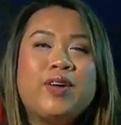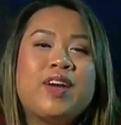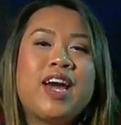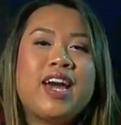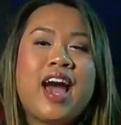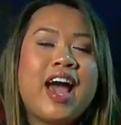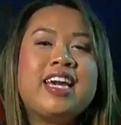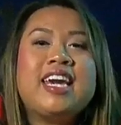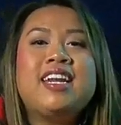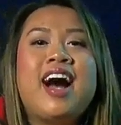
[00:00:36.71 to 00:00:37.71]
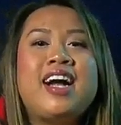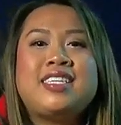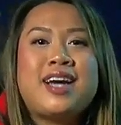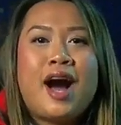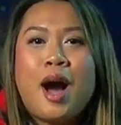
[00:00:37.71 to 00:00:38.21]
Okay, I
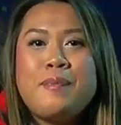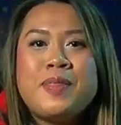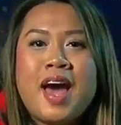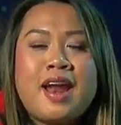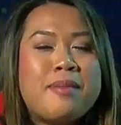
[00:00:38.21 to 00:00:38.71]
cannot top that.